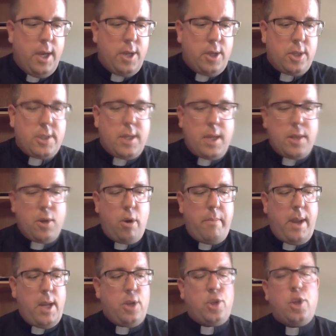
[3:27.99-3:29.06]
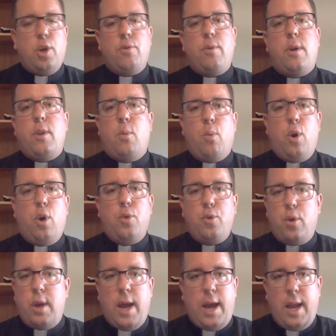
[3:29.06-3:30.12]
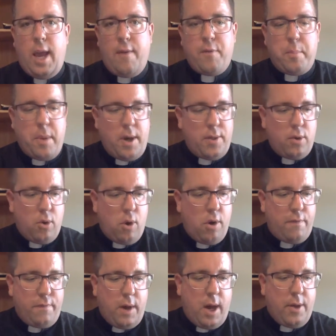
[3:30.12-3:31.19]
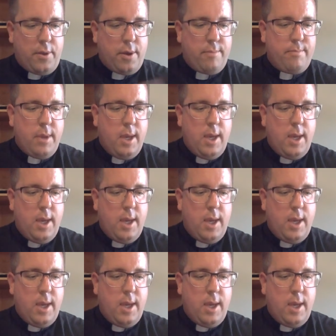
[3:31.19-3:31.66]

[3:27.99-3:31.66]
Just think there are many children in the world who do not have a mother or a father.